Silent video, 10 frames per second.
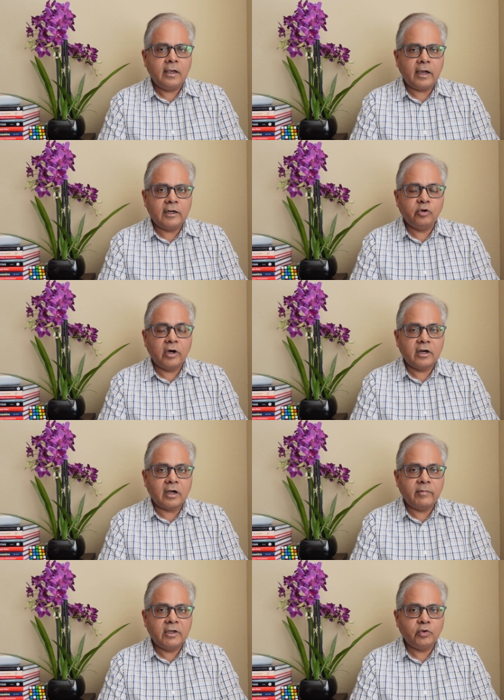and you are
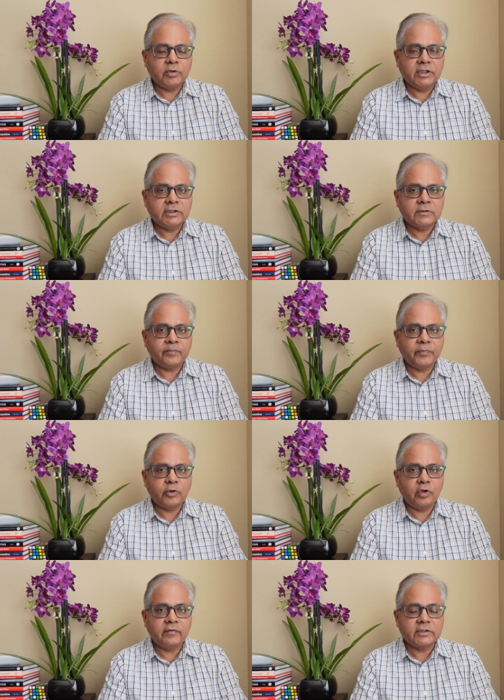coming to this
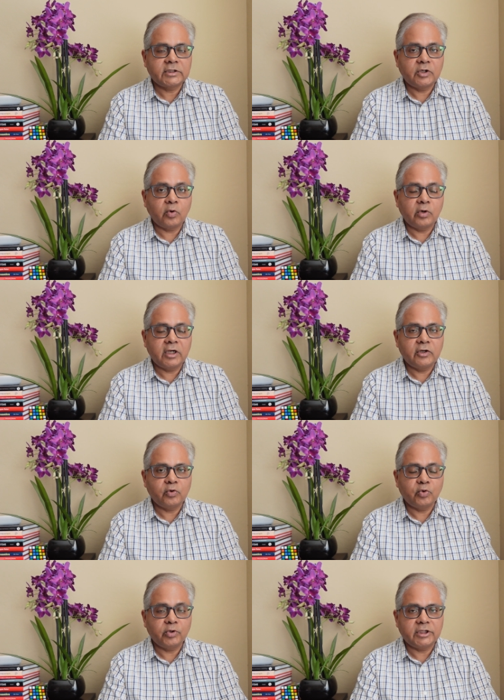university only to
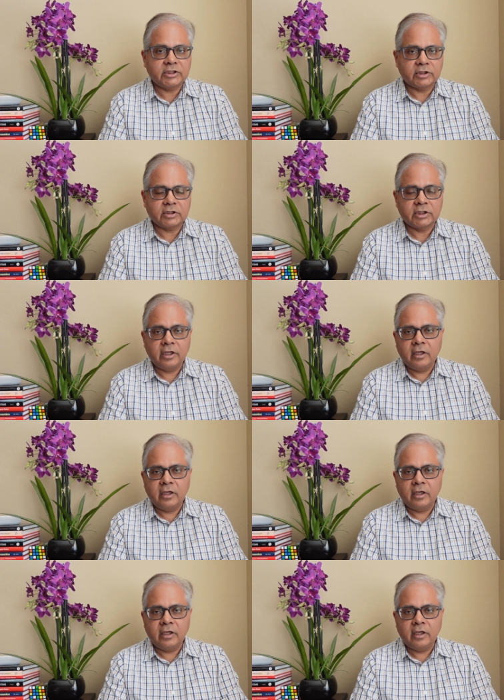do research.